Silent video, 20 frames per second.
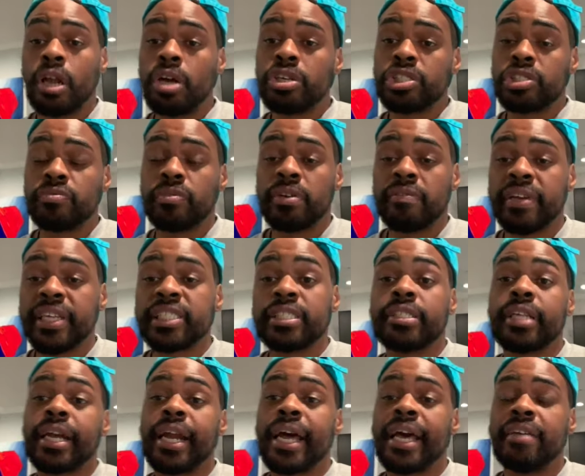renovation
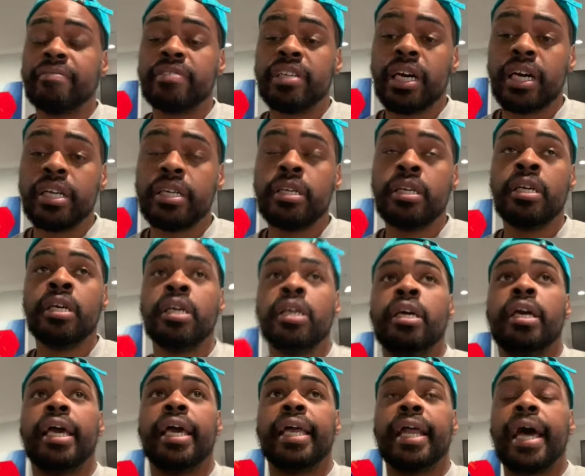that I had done,
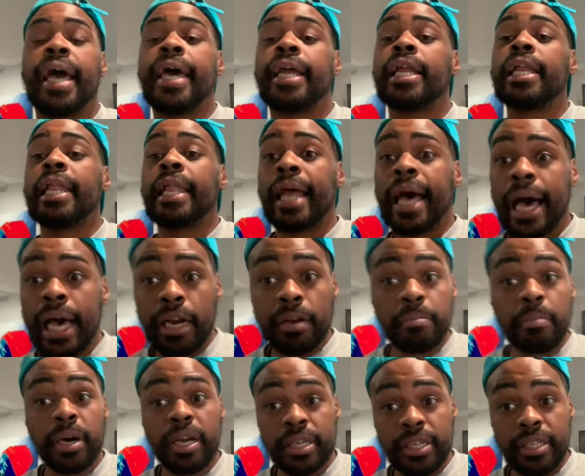and I had a lot of
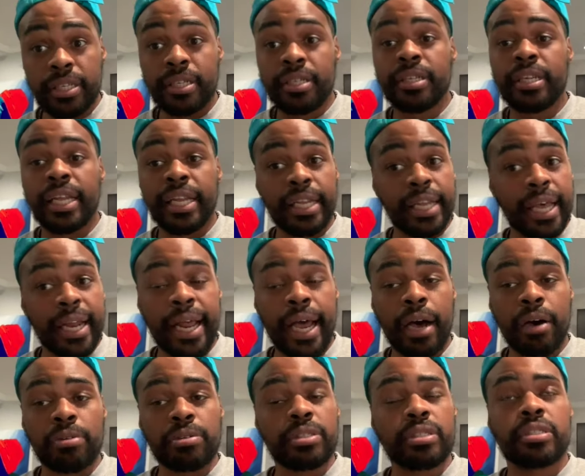money in that
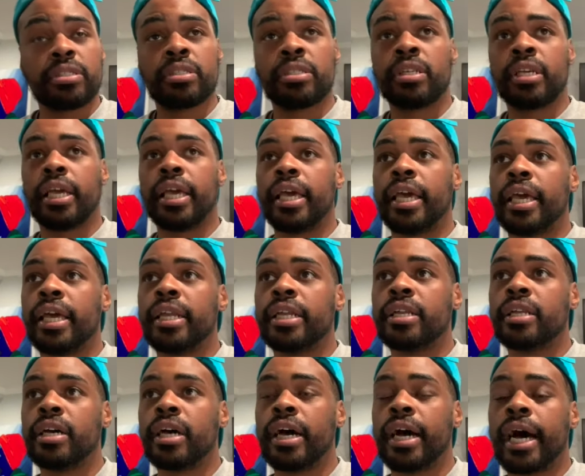house, and
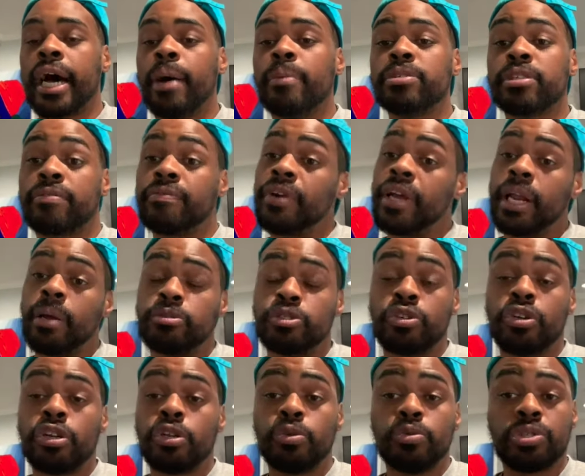I was afraid I was going
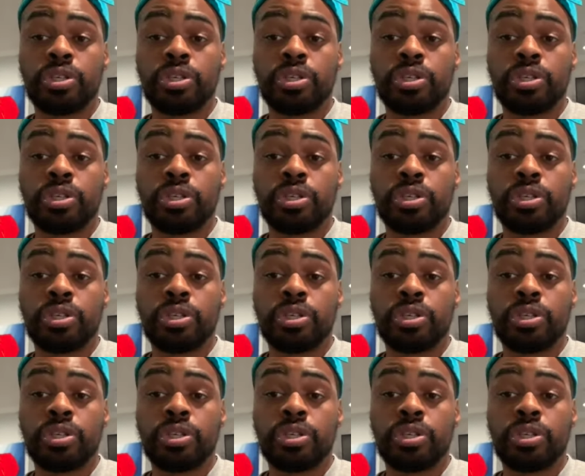to lose it